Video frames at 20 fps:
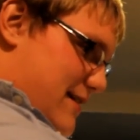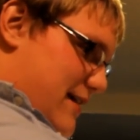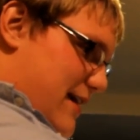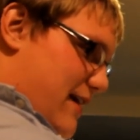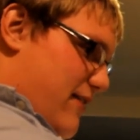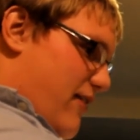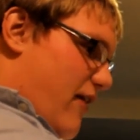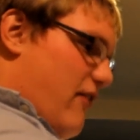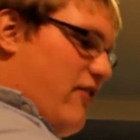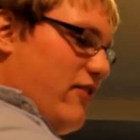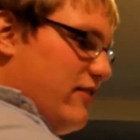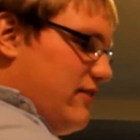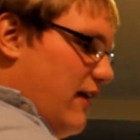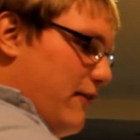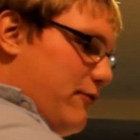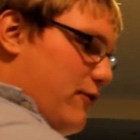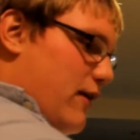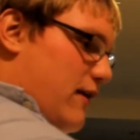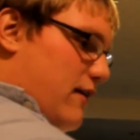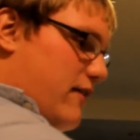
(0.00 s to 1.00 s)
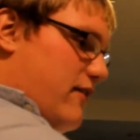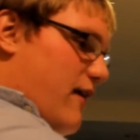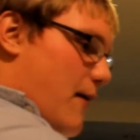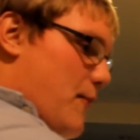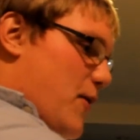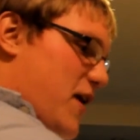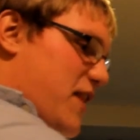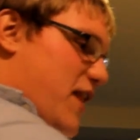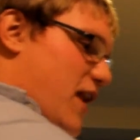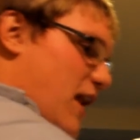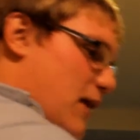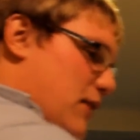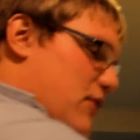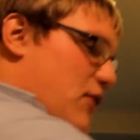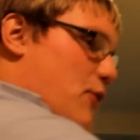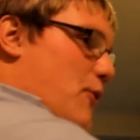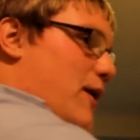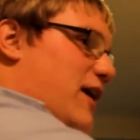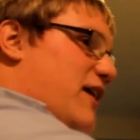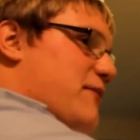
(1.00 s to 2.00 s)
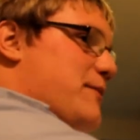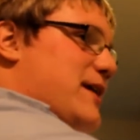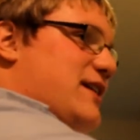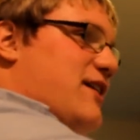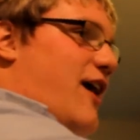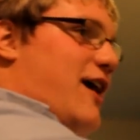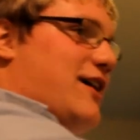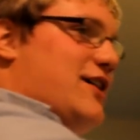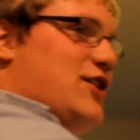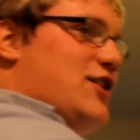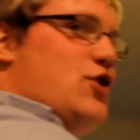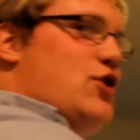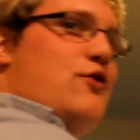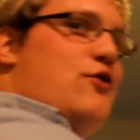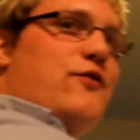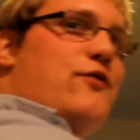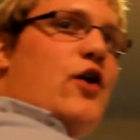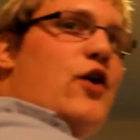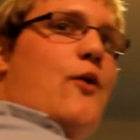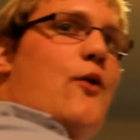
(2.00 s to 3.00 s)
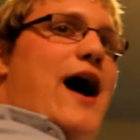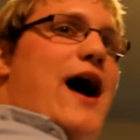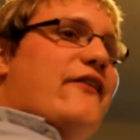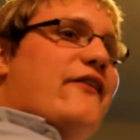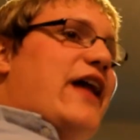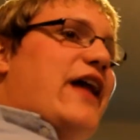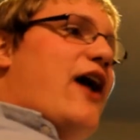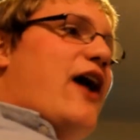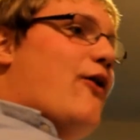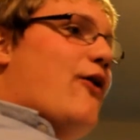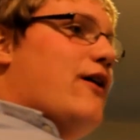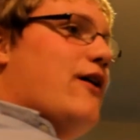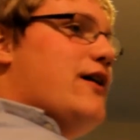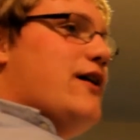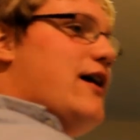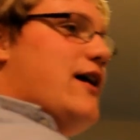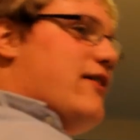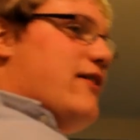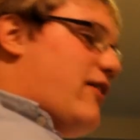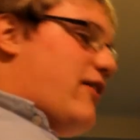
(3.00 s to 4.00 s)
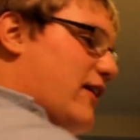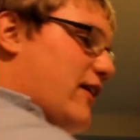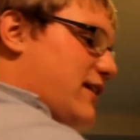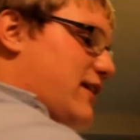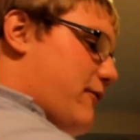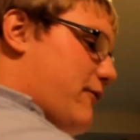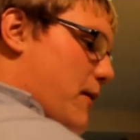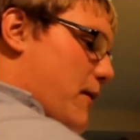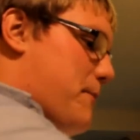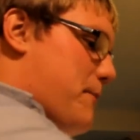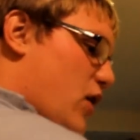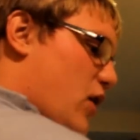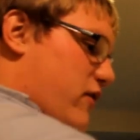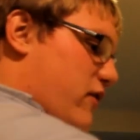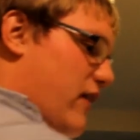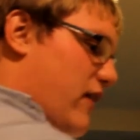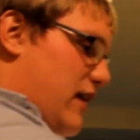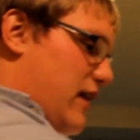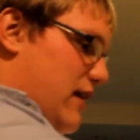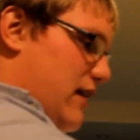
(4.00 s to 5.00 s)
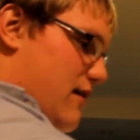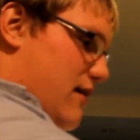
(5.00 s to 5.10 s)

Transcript: Is this different someone than the one I've been talking to for a while now? Is this a different person?